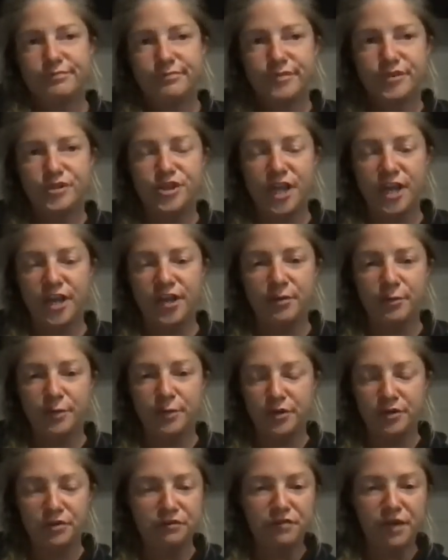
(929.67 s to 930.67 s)

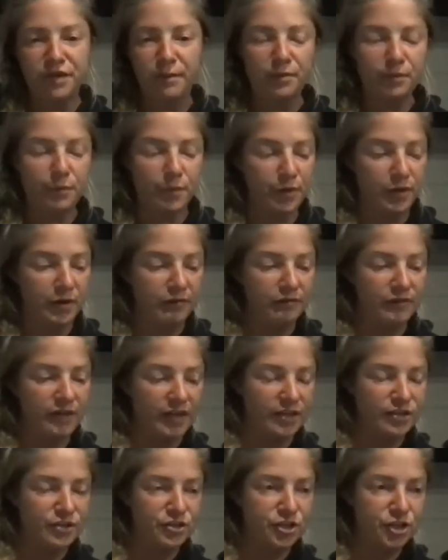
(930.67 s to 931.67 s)
January or February of
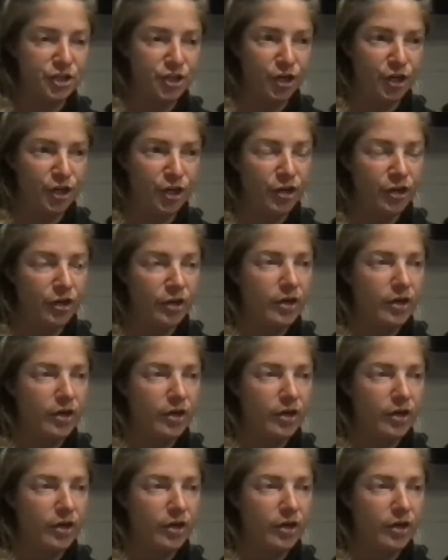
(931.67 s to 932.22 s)
next year.